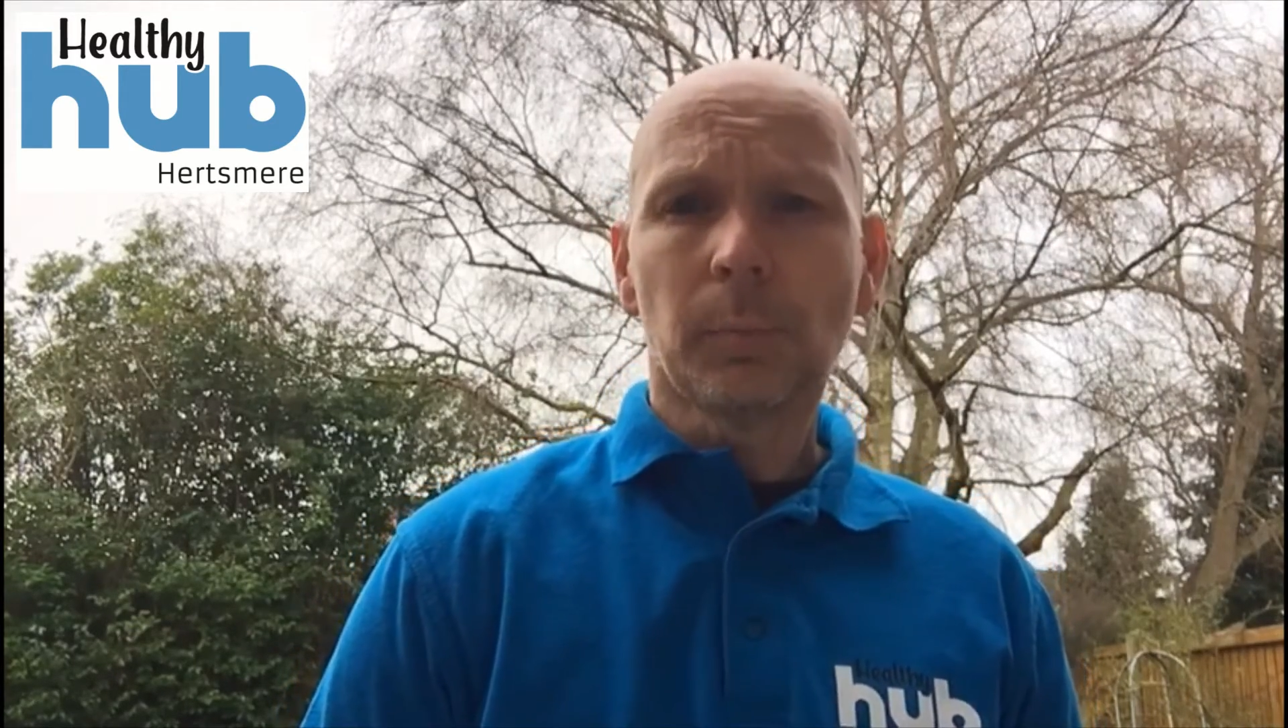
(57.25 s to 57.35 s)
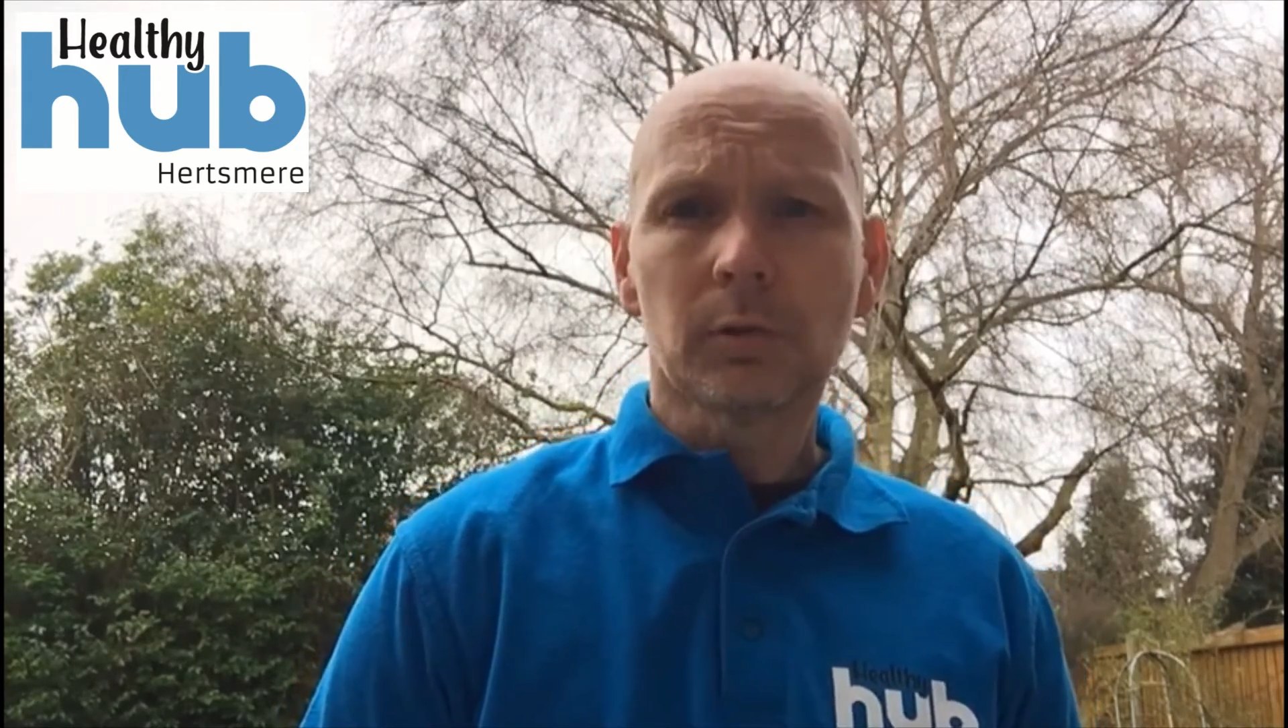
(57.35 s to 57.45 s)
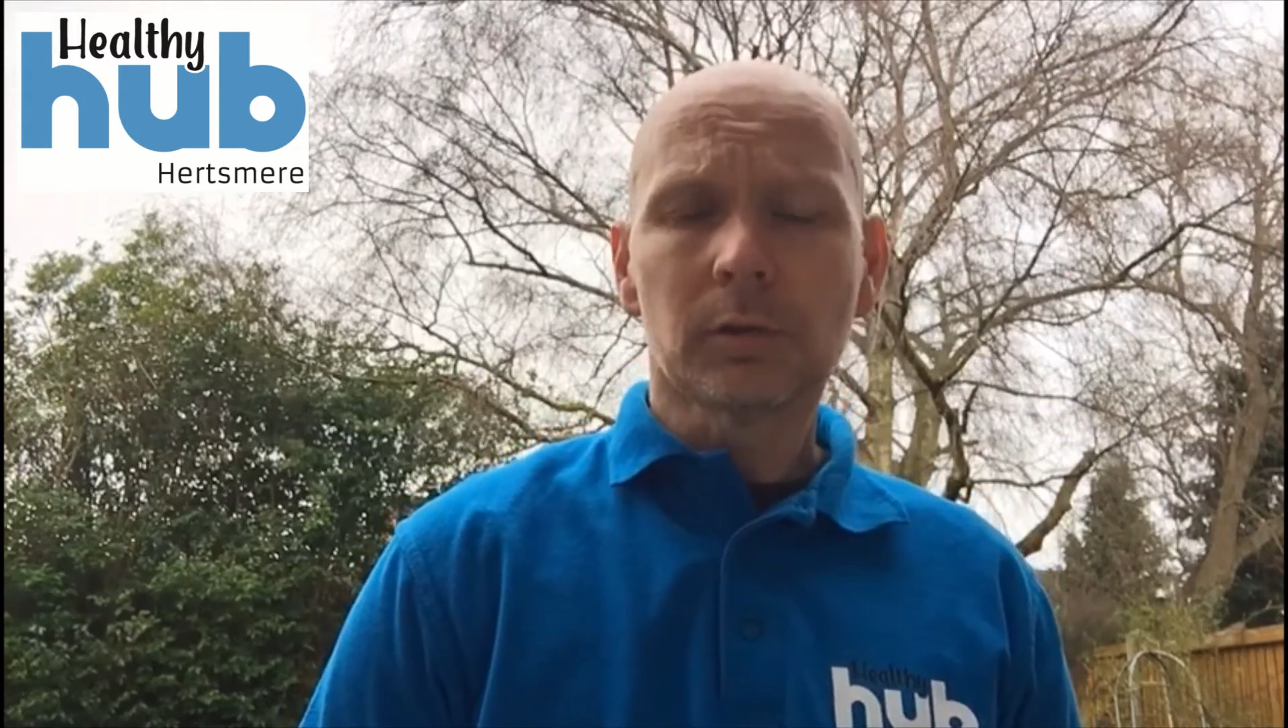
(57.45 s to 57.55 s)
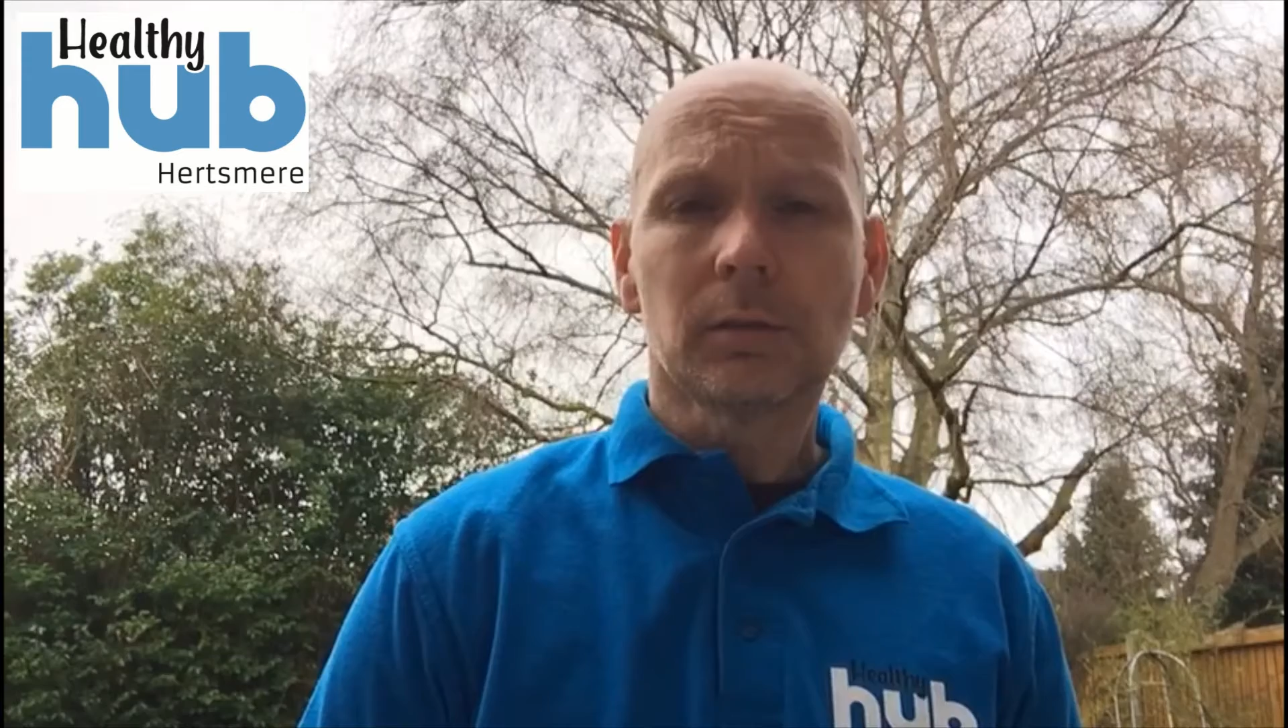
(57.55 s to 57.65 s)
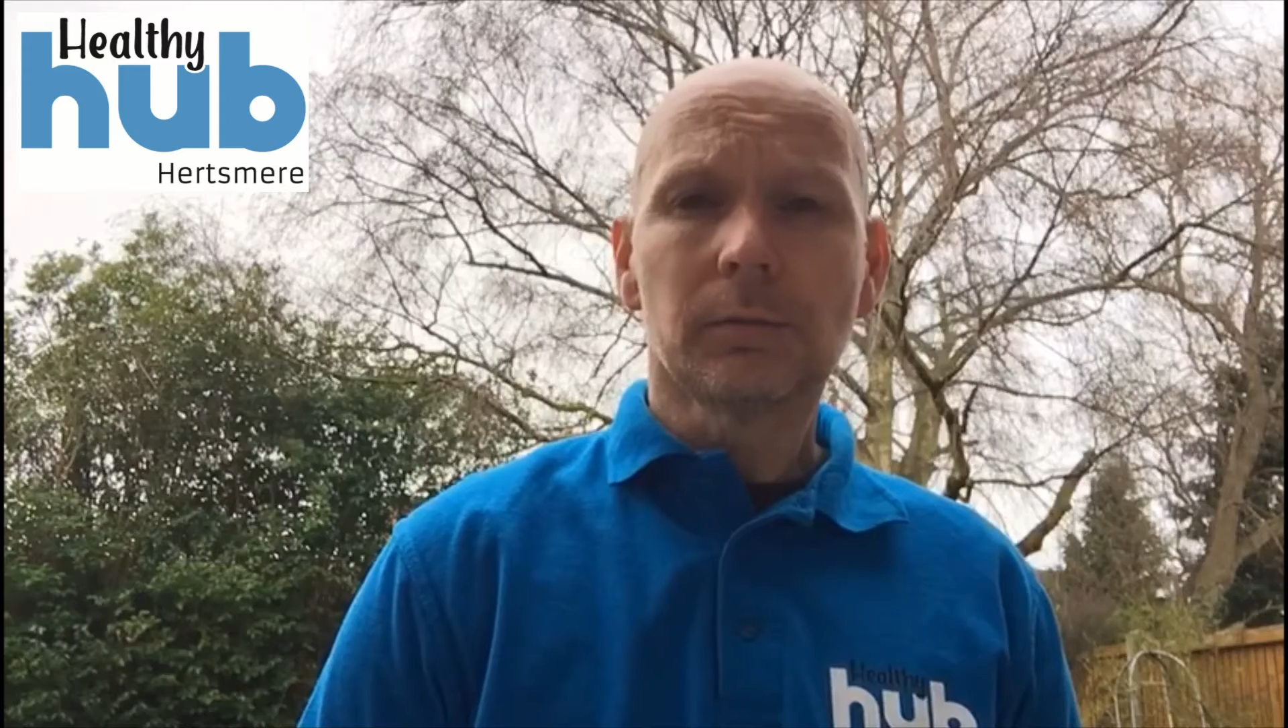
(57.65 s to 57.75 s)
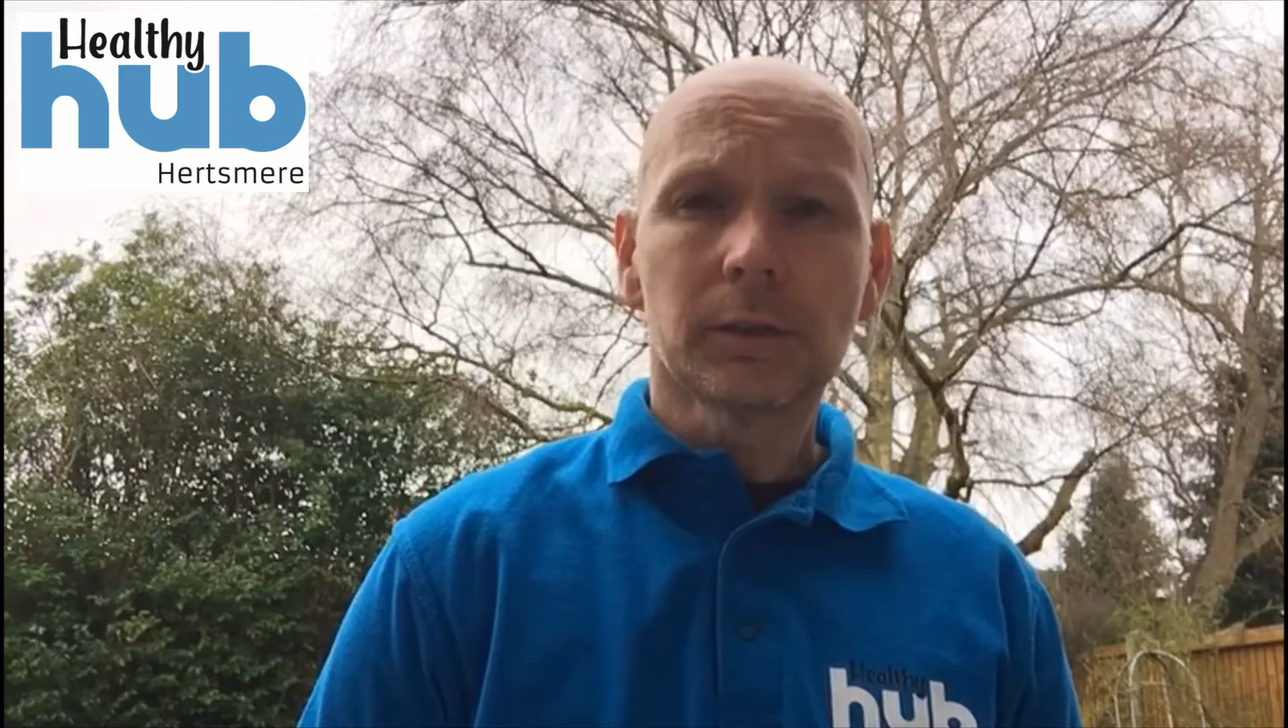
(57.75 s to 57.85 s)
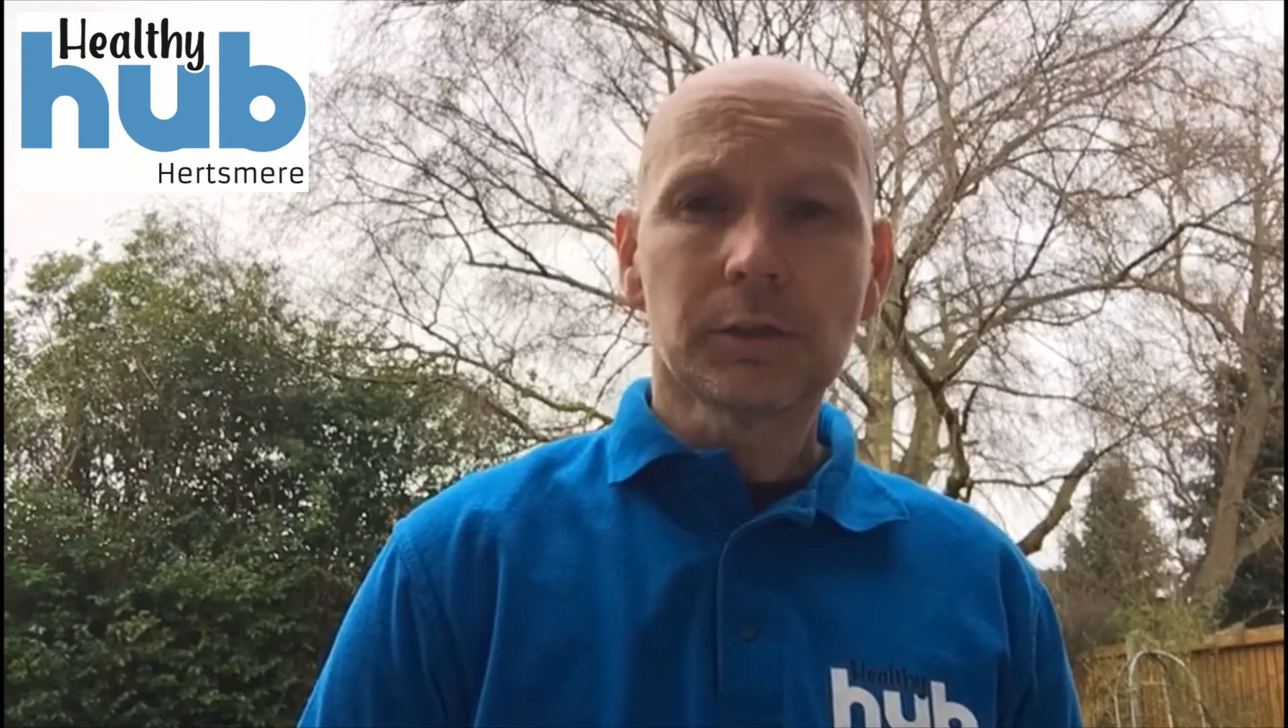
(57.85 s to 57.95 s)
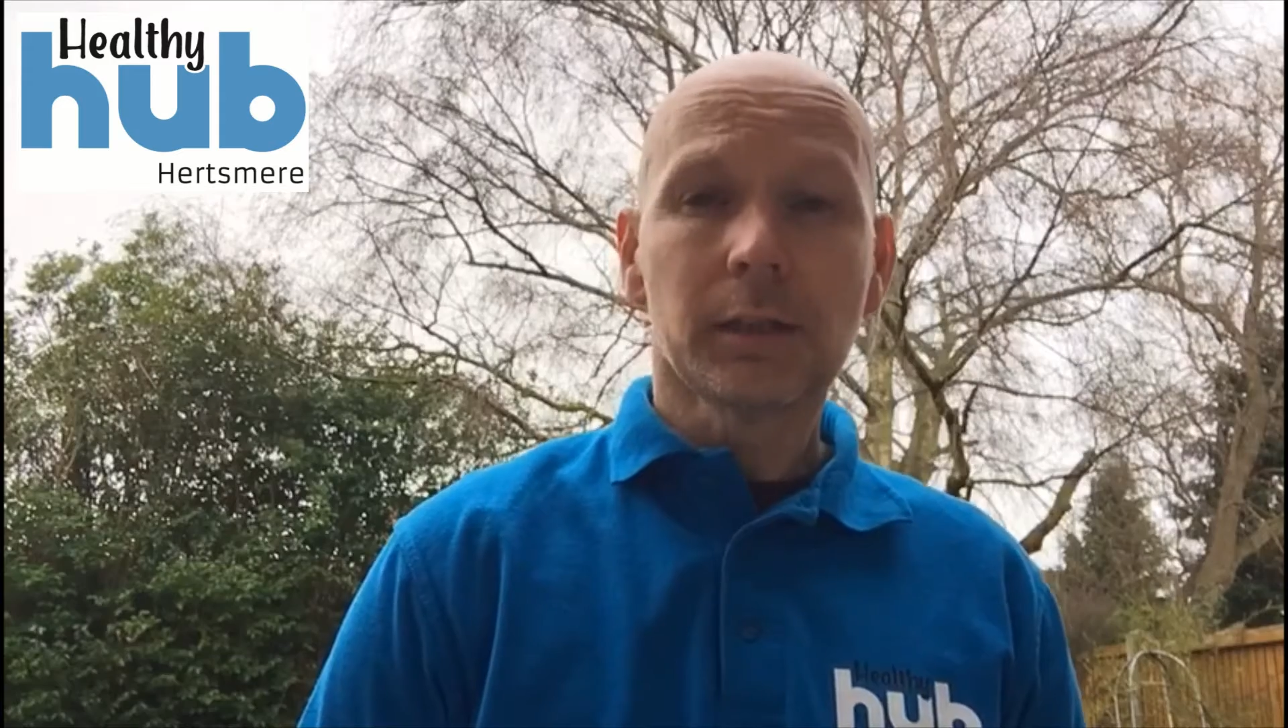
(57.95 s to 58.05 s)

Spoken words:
positively